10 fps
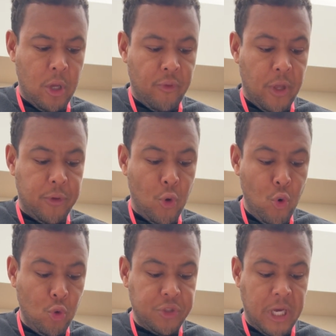Then the
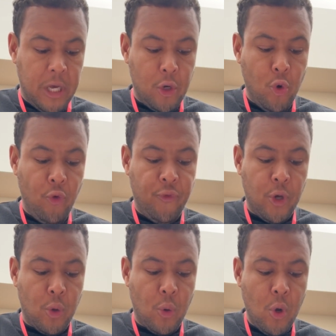who's down in
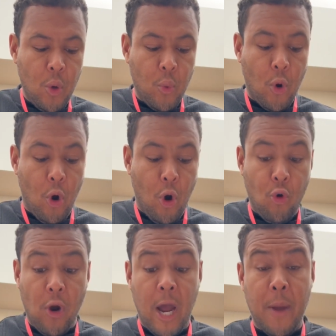Whoville will all
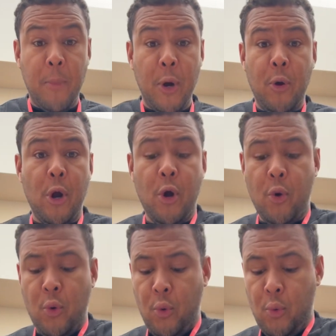cry, boo
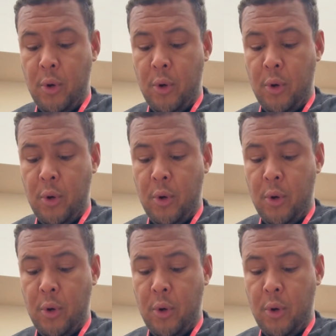hoo.